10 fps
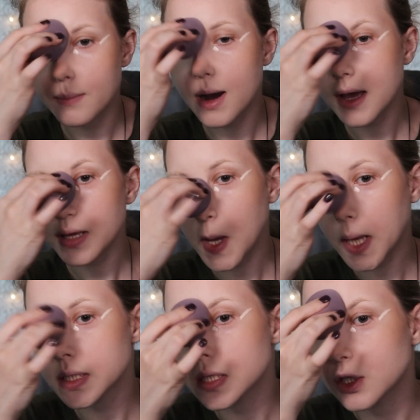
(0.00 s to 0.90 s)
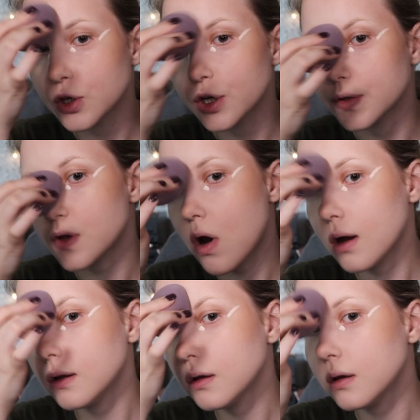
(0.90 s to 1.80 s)
my concealer is
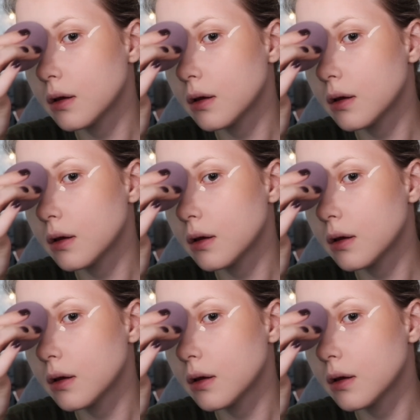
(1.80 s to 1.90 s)
on,